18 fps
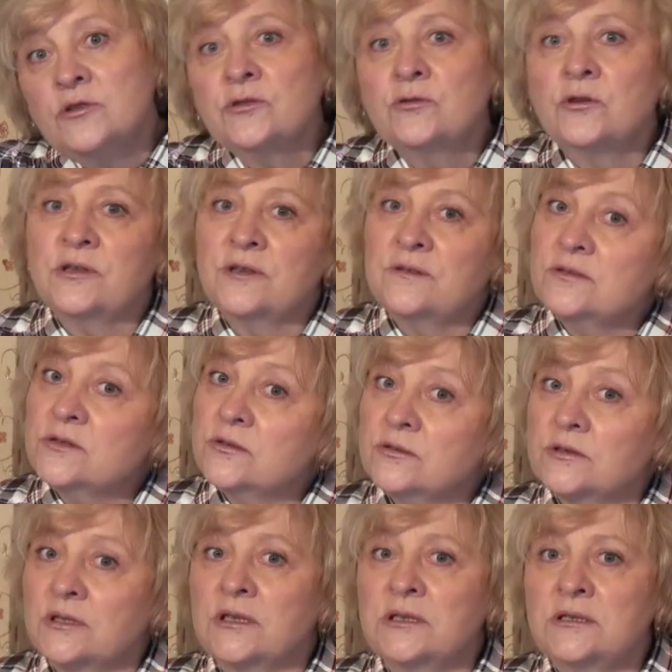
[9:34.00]
The
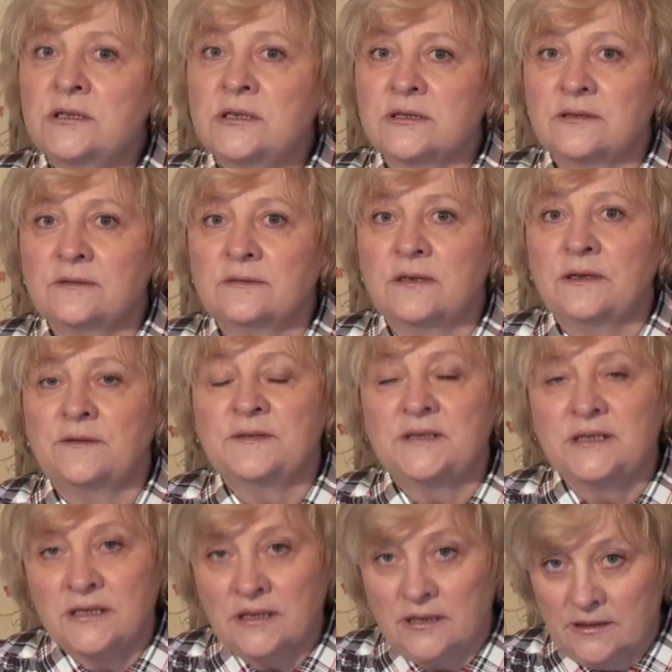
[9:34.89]
mortality of the
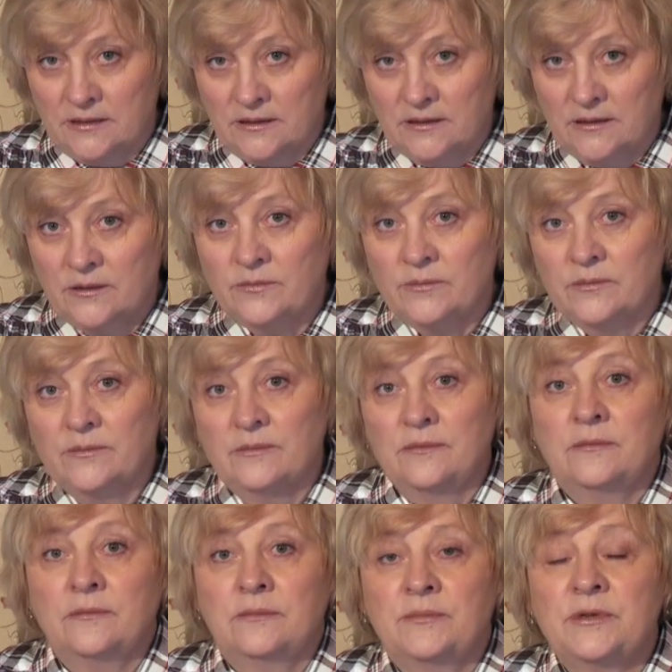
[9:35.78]
humanity is
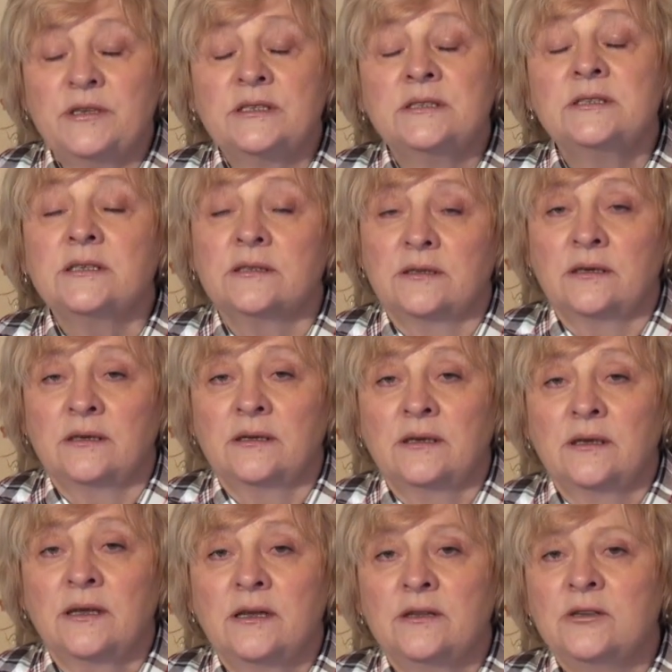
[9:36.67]
rising now.
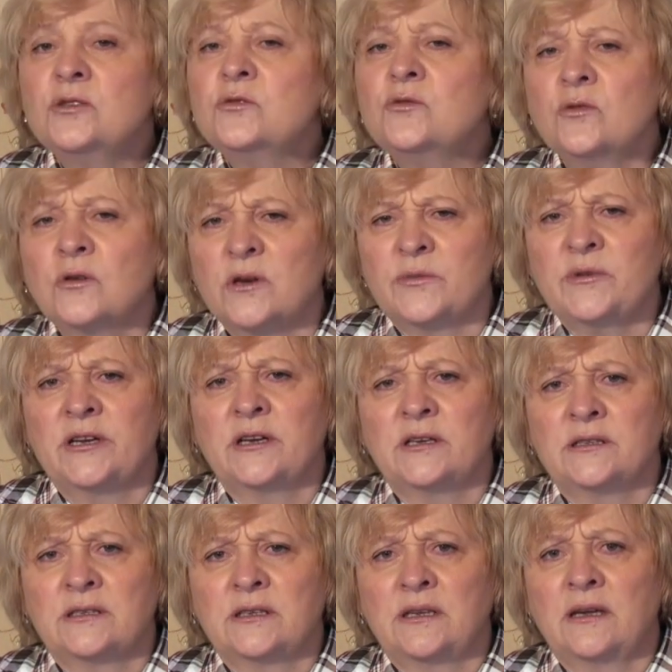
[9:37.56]
People who don't
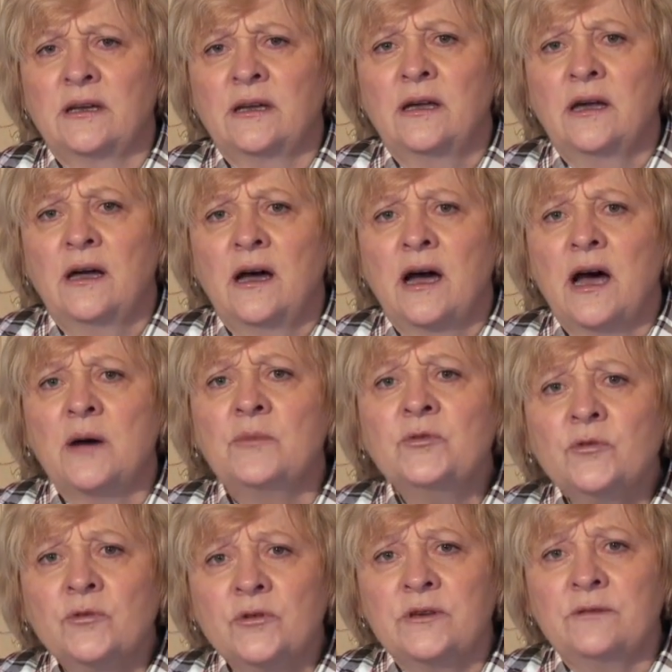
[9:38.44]
believe in the end of the
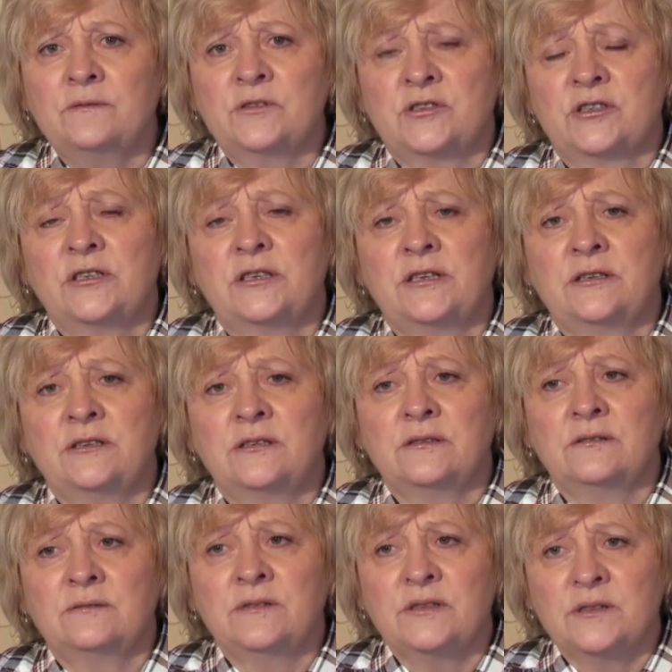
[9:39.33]
world show
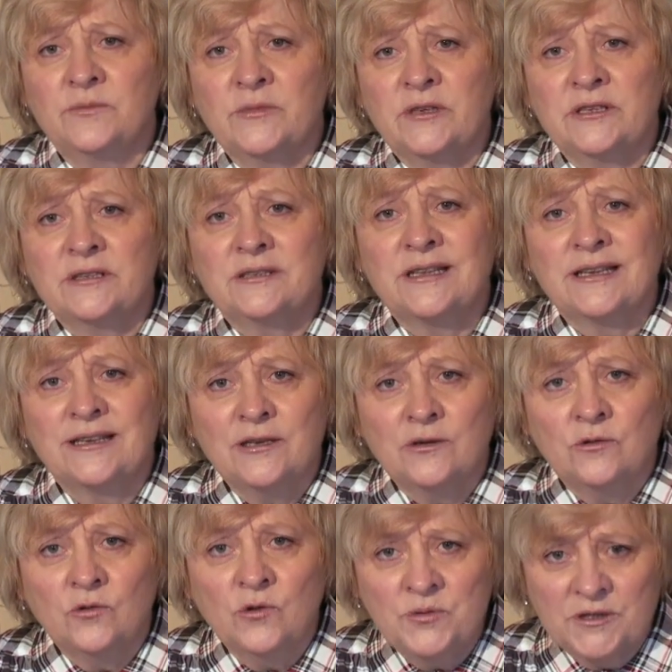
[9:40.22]
off.
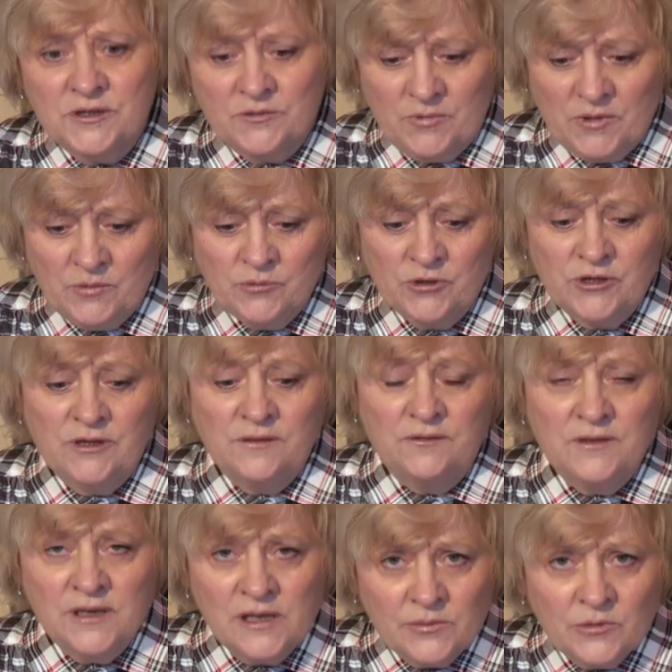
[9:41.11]
How to explain
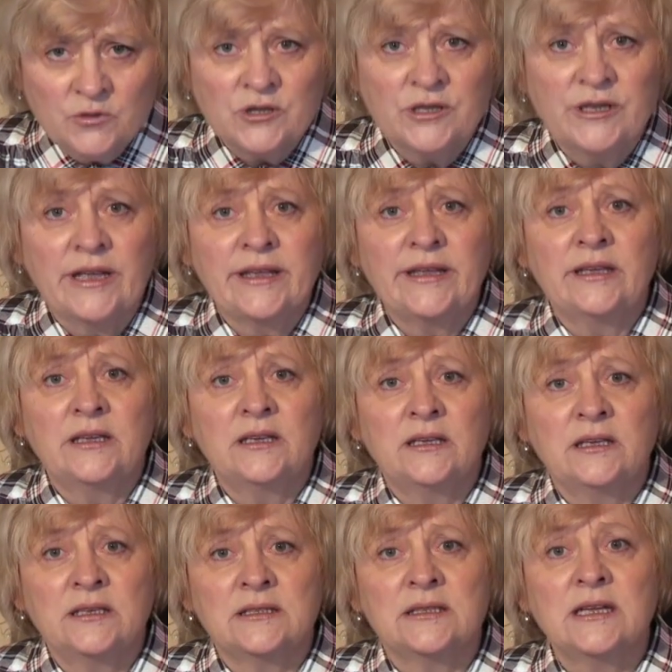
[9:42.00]
them that it
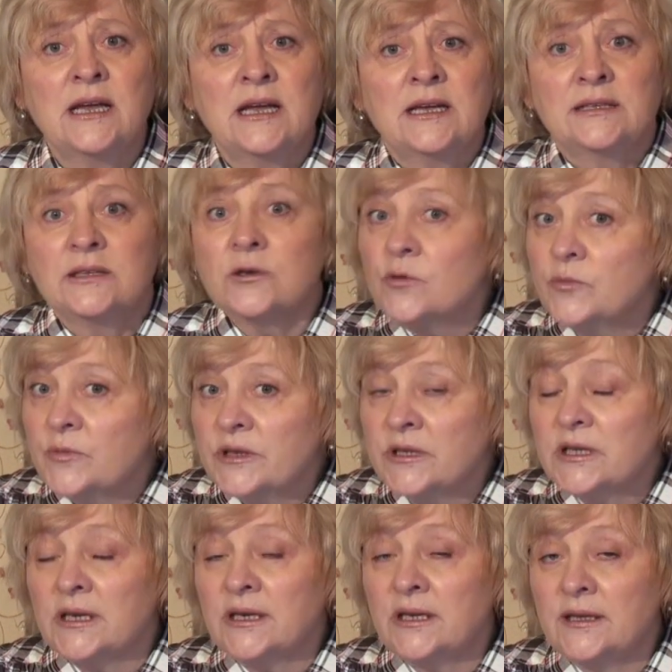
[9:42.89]
means the
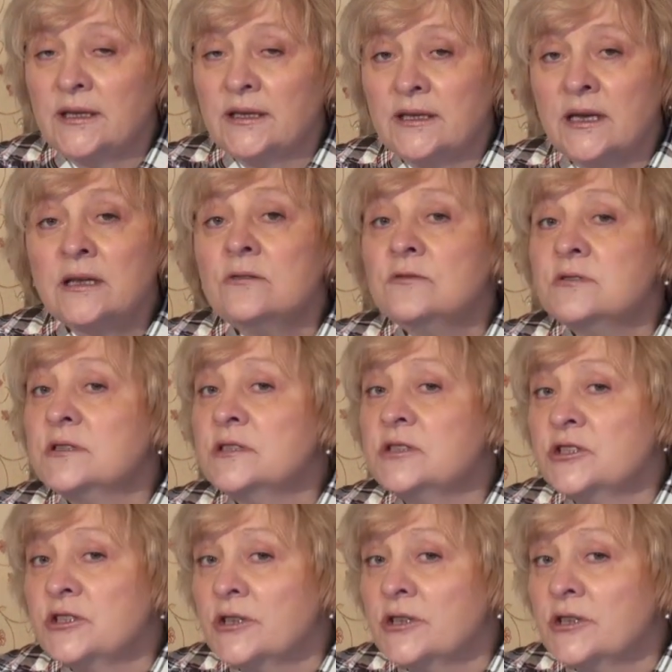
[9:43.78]
beginning, not the end?